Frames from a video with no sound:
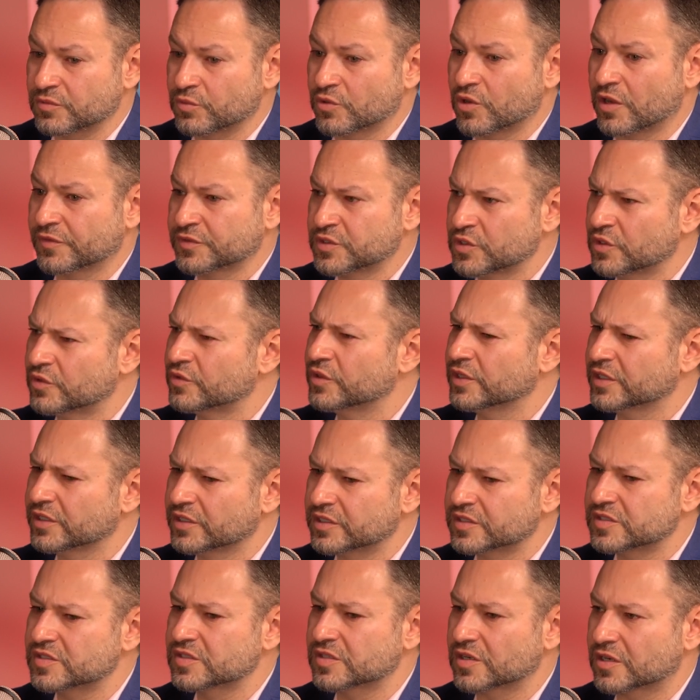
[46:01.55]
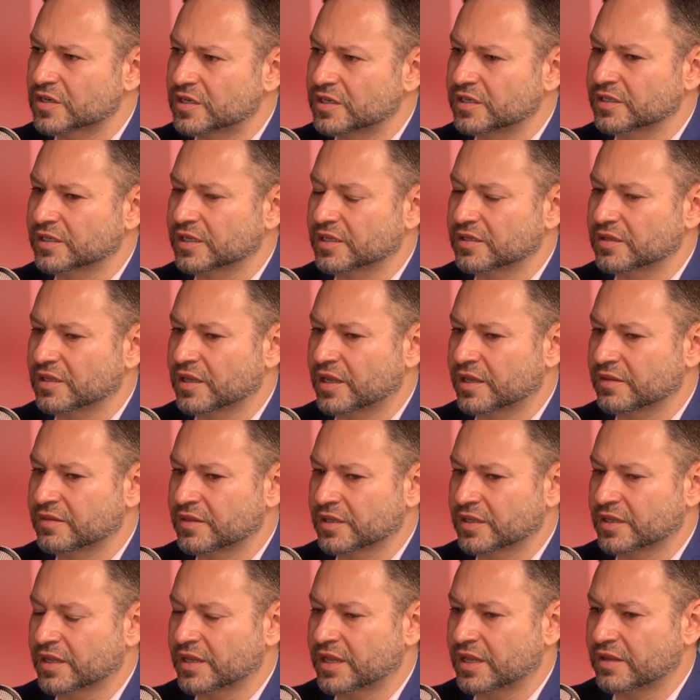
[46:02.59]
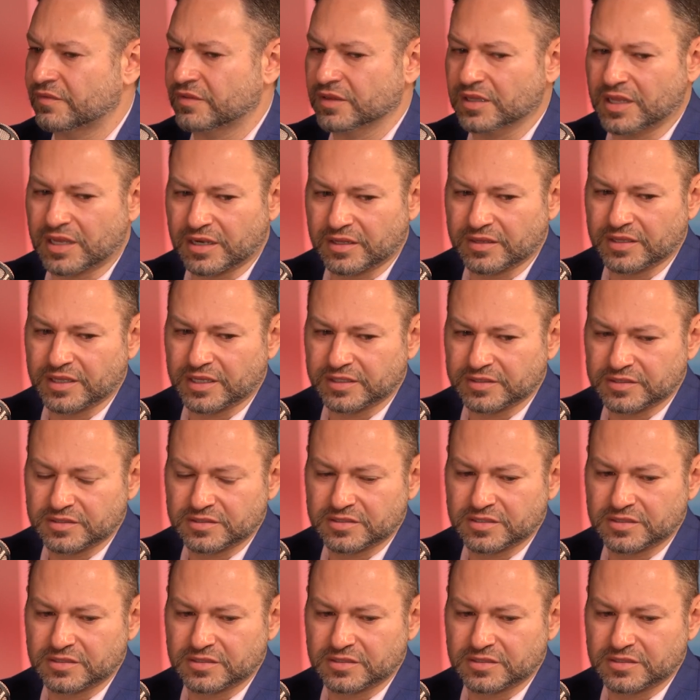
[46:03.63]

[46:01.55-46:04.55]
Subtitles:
We're off to a really good start, and I think I have a lot of that